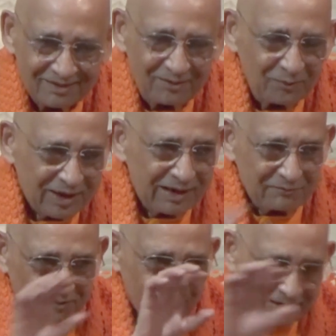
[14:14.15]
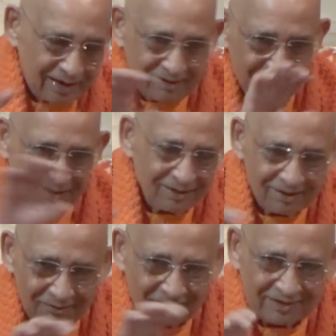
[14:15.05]
looking for the,
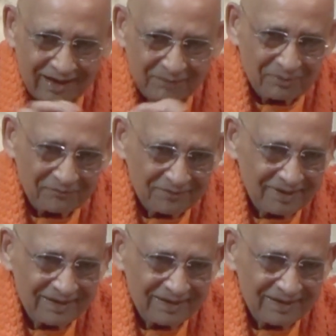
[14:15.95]
what type of